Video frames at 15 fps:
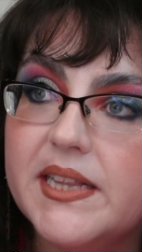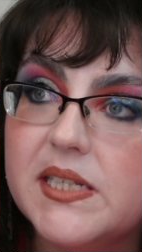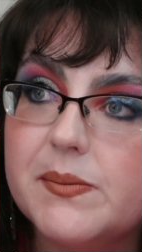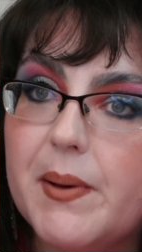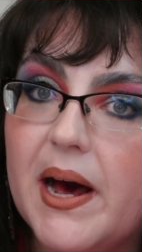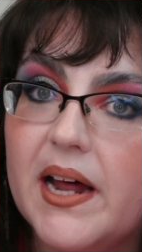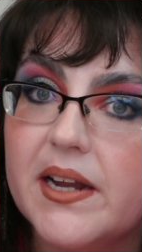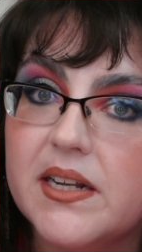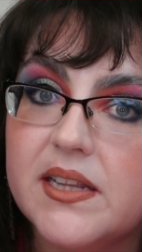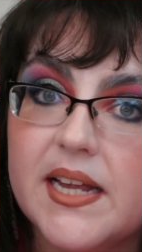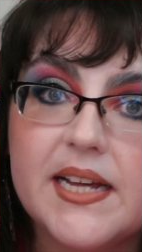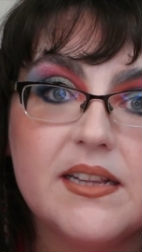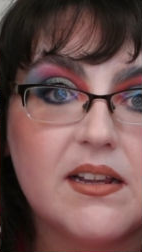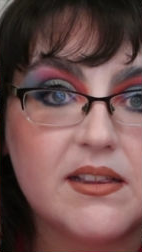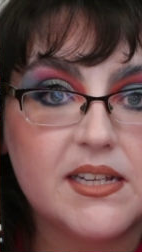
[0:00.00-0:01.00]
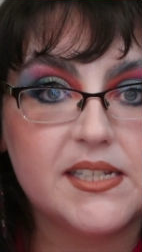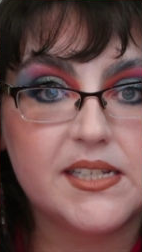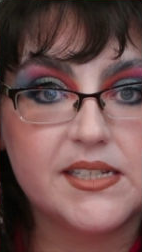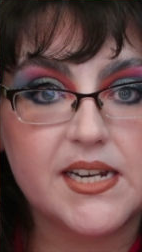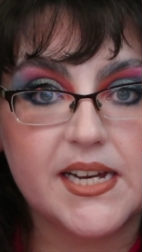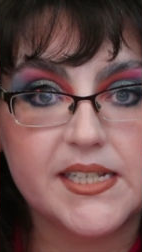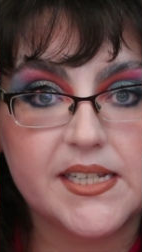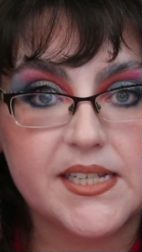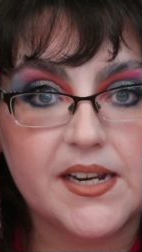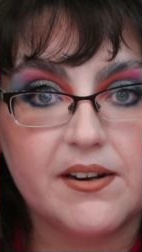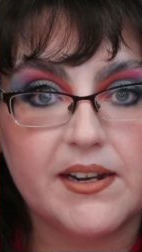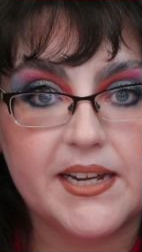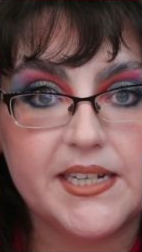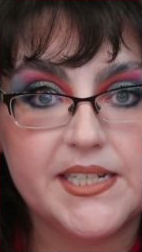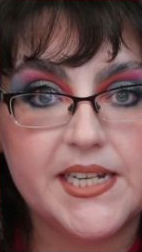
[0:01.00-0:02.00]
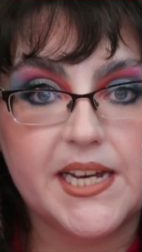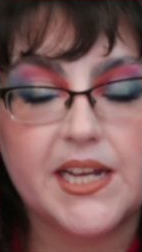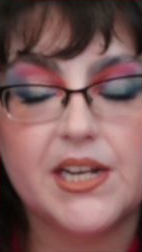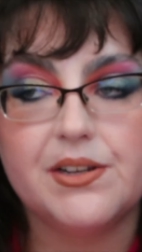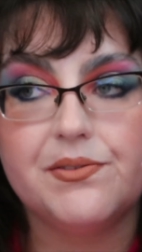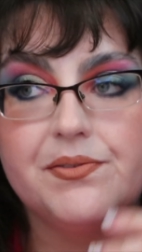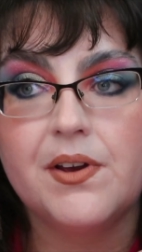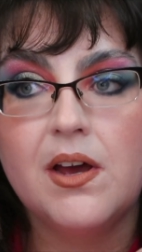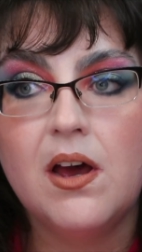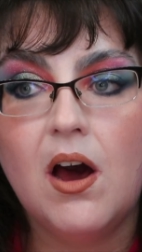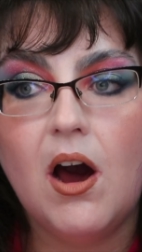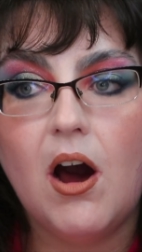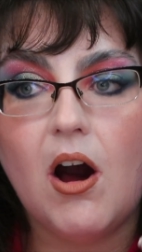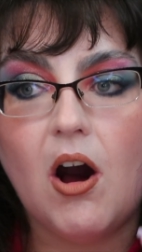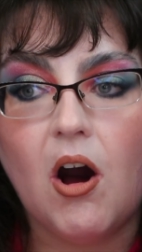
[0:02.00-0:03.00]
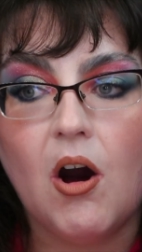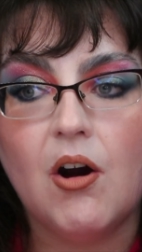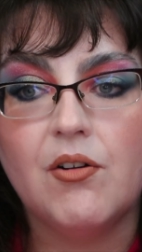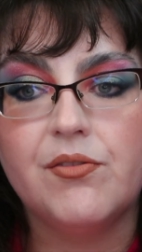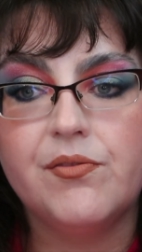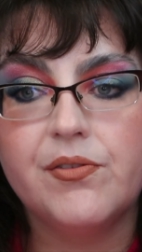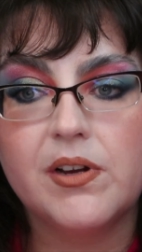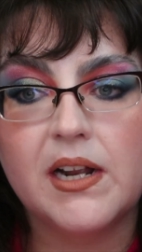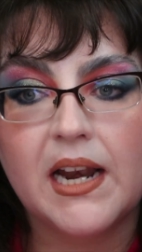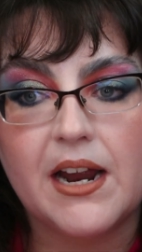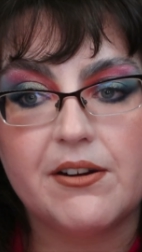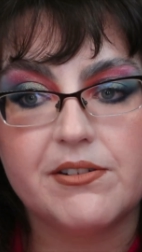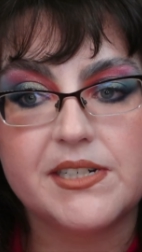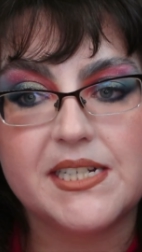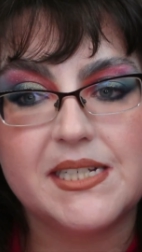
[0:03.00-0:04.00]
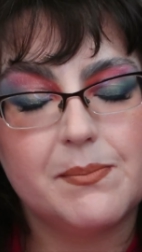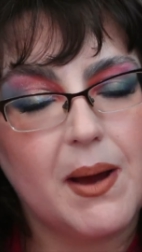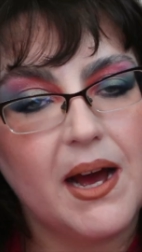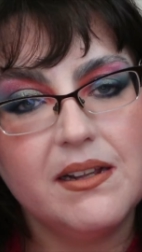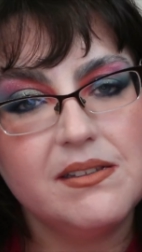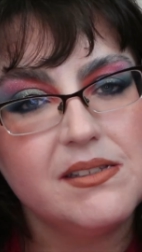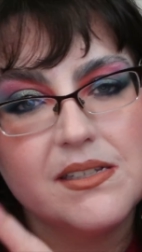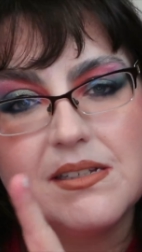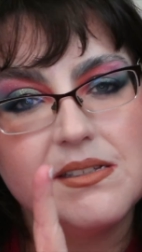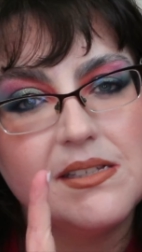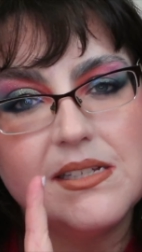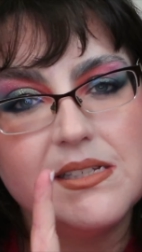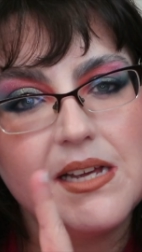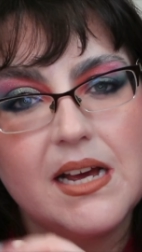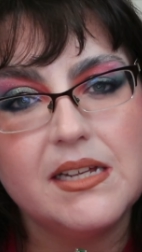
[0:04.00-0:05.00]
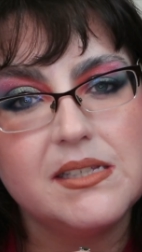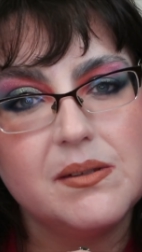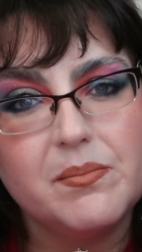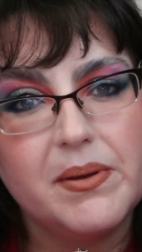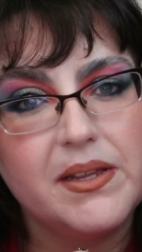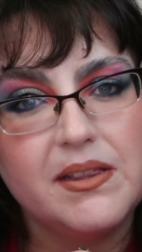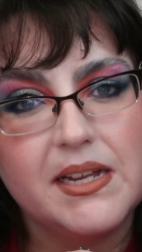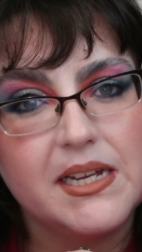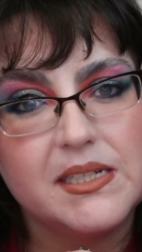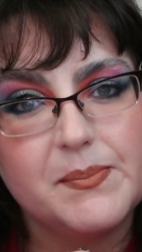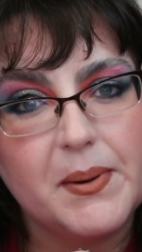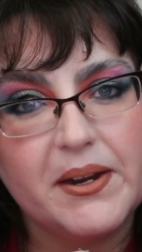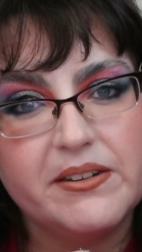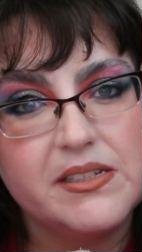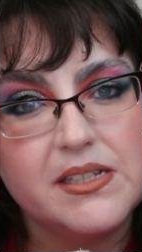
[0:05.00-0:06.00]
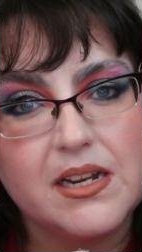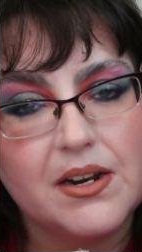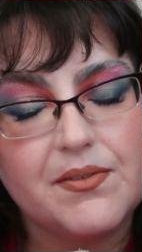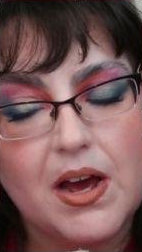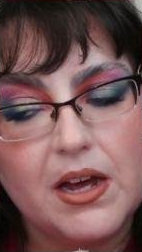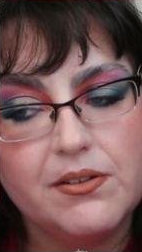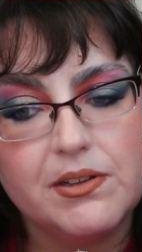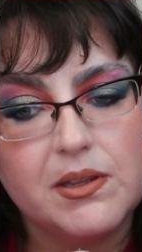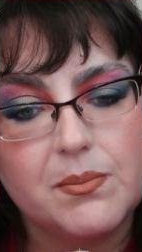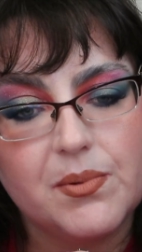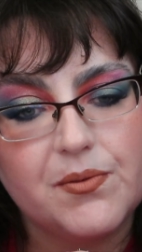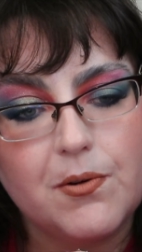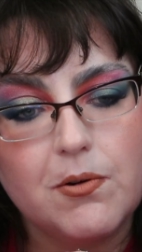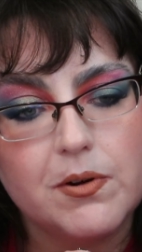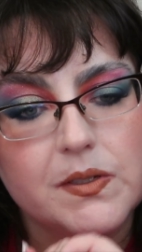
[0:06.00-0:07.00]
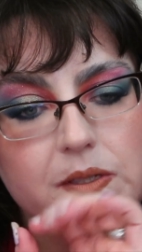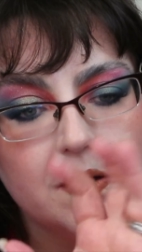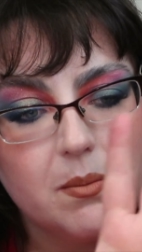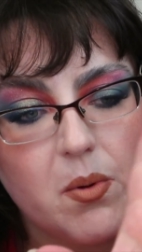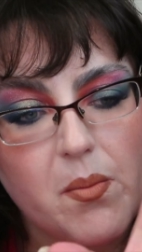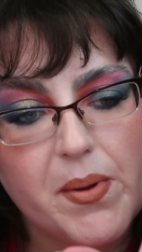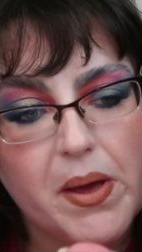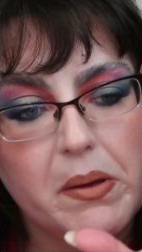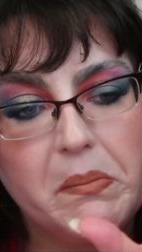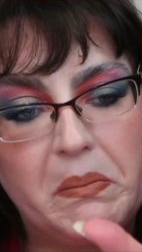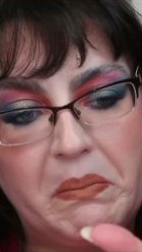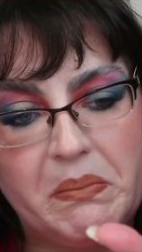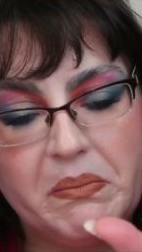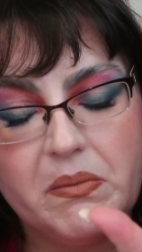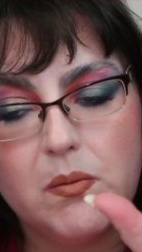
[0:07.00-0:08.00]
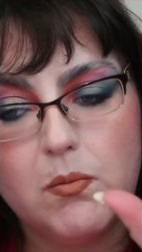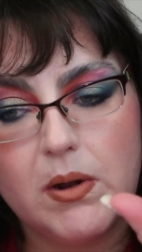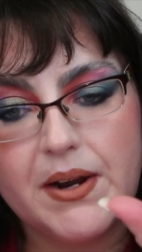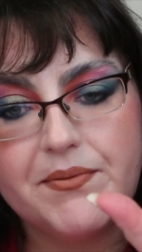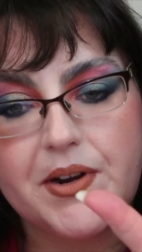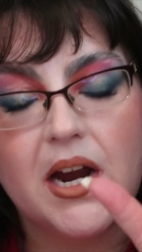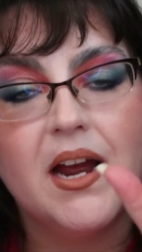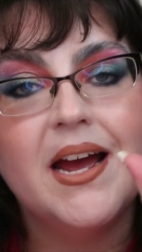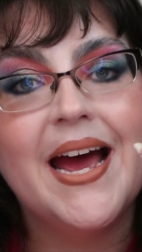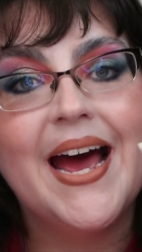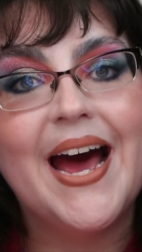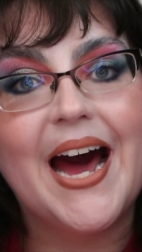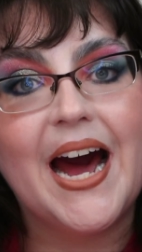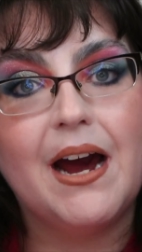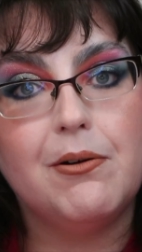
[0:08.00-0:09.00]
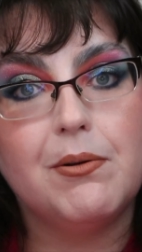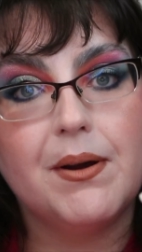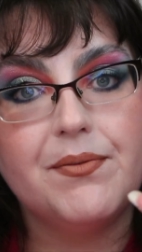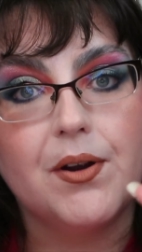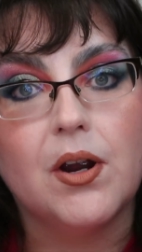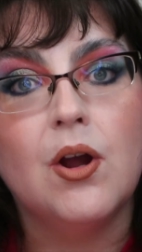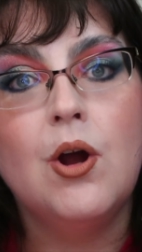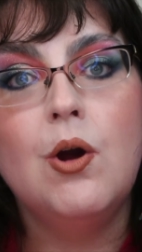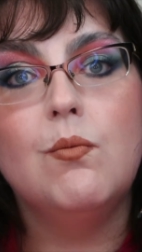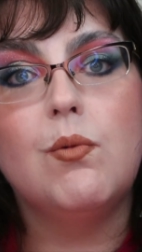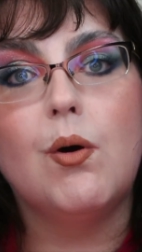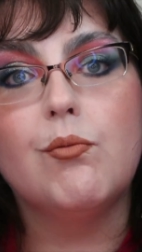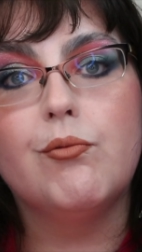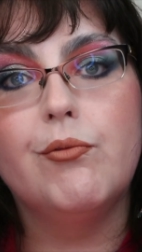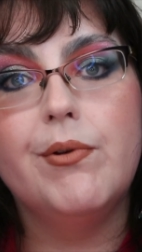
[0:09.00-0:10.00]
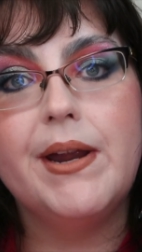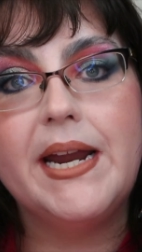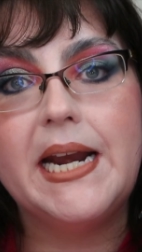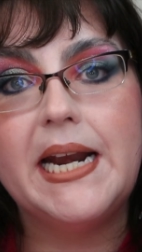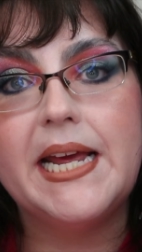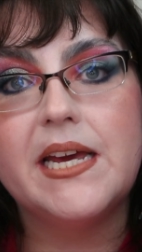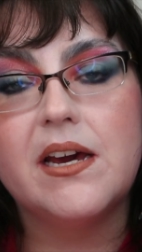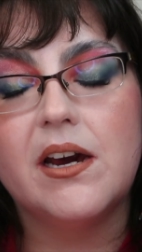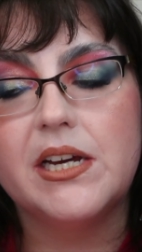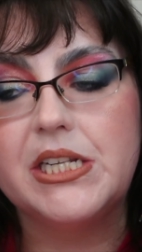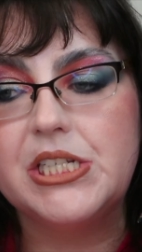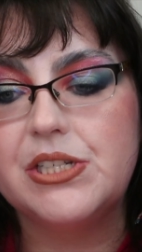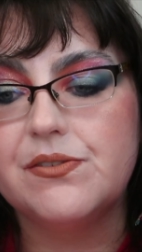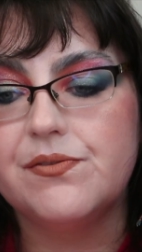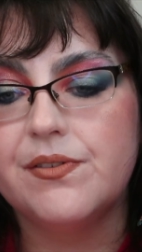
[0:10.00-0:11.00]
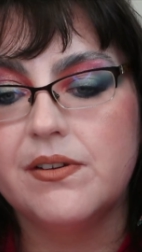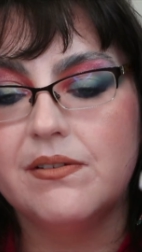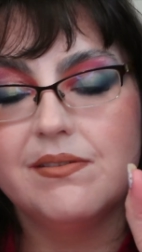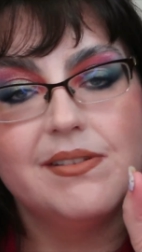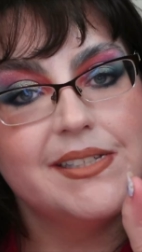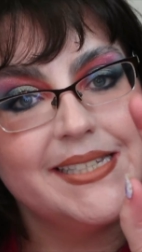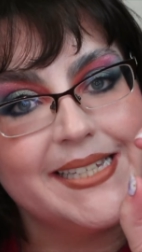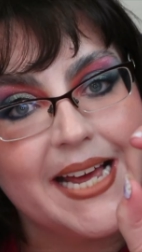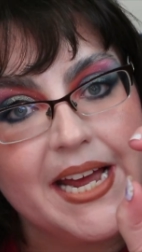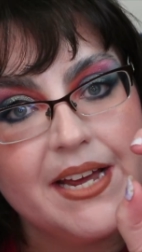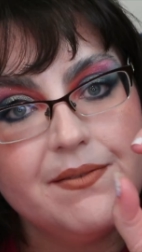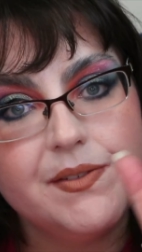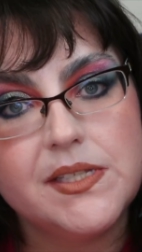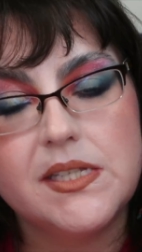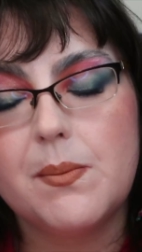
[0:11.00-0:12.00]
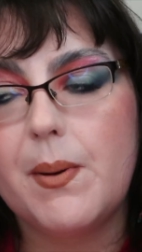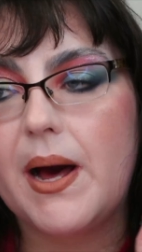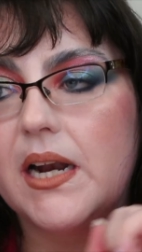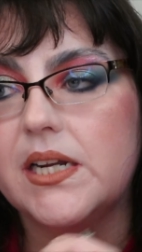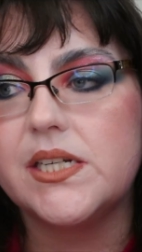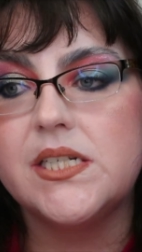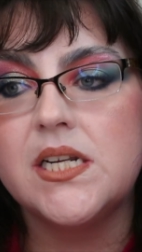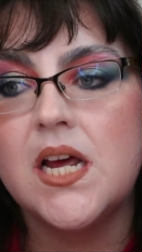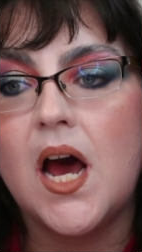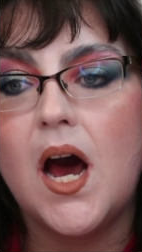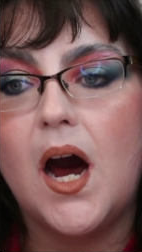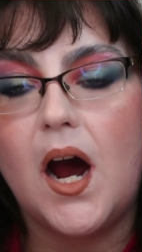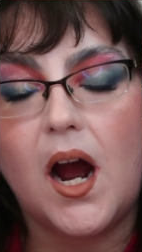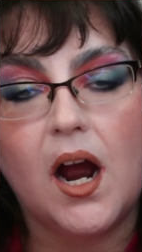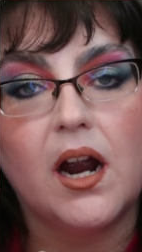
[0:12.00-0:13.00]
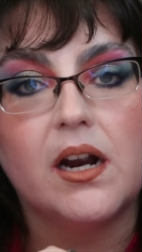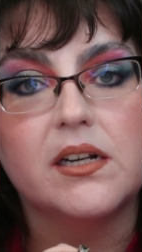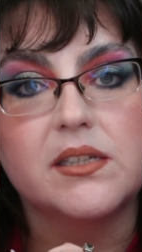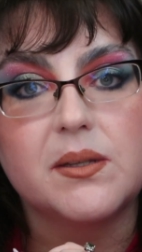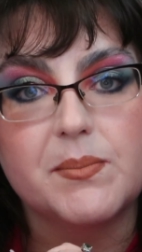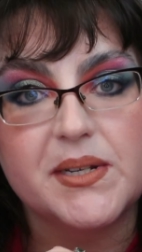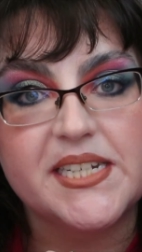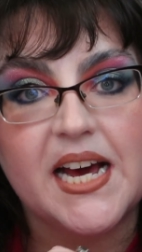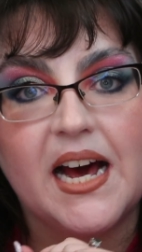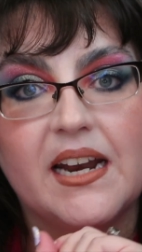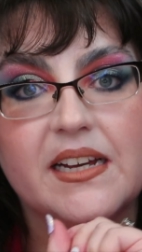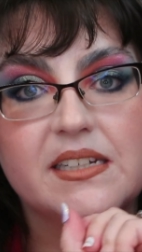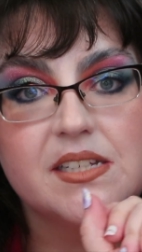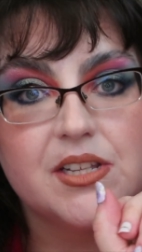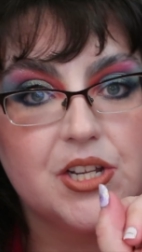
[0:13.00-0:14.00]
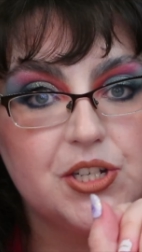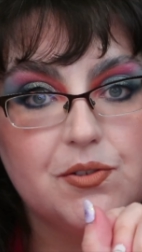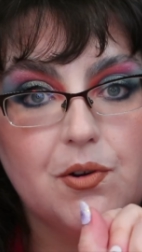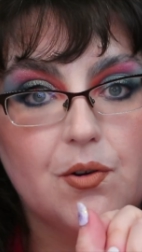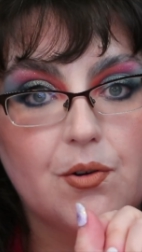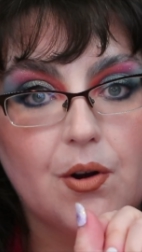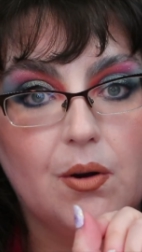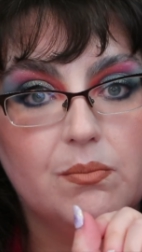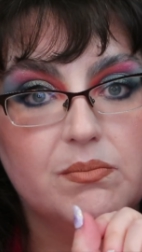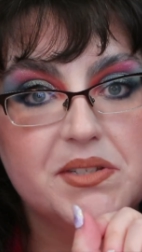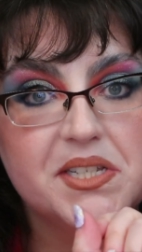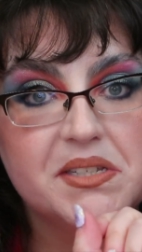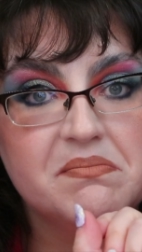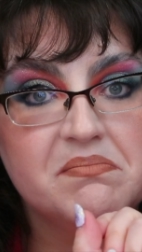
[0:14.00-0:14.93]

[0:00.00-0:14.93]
this palette and think that this is necessarily indicative of Klarity's mattes, because this hasn't been the experience that I've had with them before. So I'm a bit, whatever. However, what really kind of saves the palette are the metallics and the duochromes.